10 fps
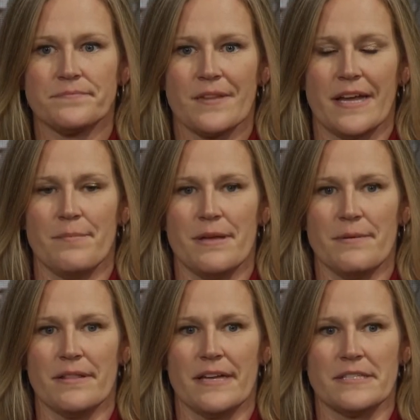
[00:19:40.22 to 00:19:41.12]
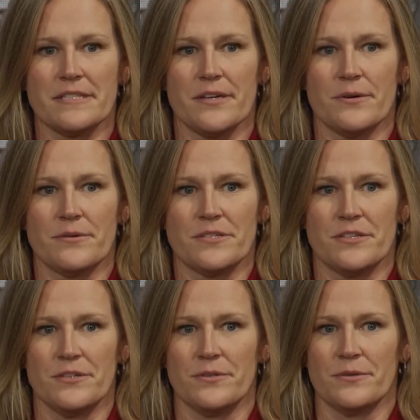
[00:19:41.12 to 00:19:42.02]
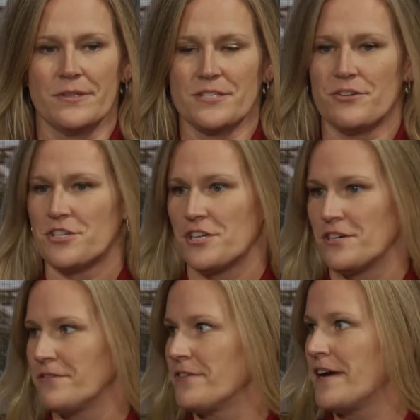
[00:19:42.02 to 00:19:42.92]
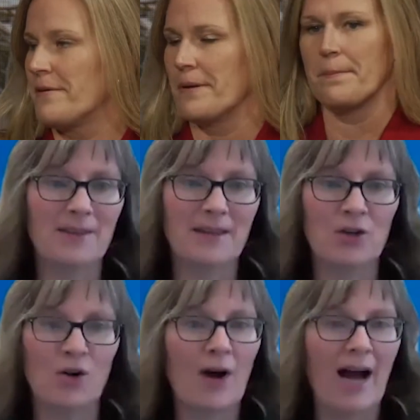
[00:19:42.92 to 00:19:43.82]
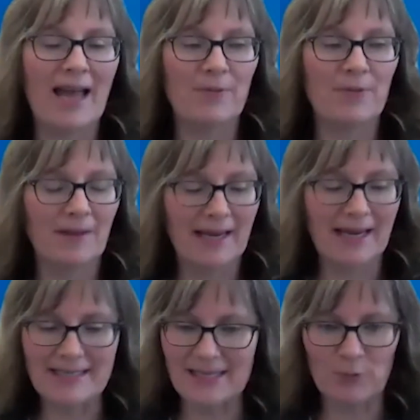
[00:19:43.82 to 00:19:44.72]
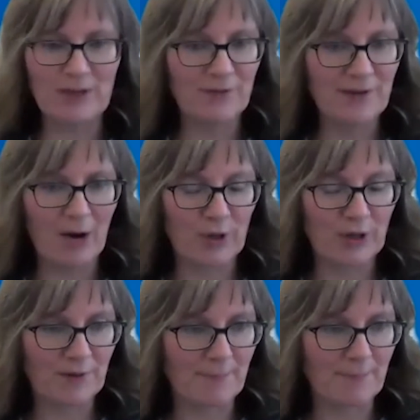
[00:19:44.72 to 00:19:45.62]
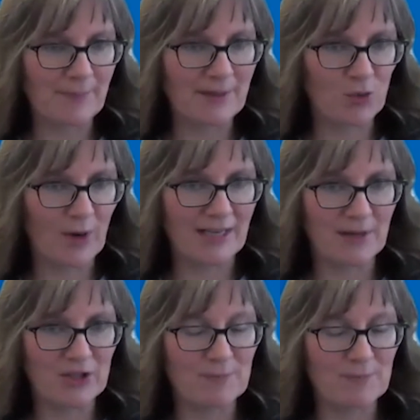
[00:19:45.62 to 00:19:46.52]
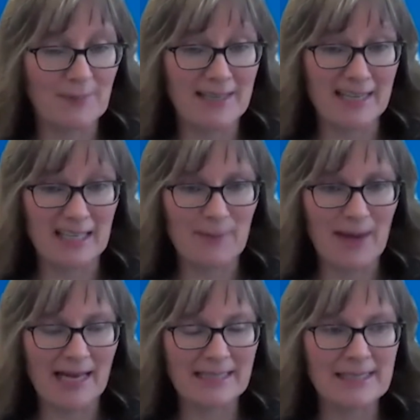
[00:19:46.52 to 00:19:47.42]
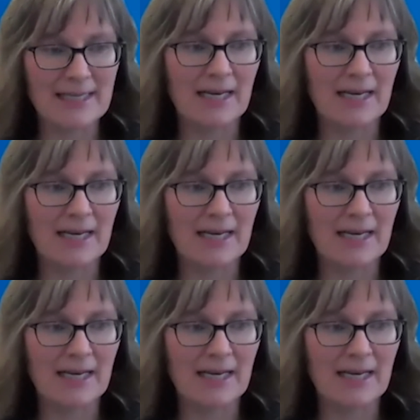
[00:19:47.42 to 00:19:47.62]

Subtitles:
And maybe let's go to Cheryl for that one. Like I said, we have not worked with amendments quite as much as maybe Naeem has.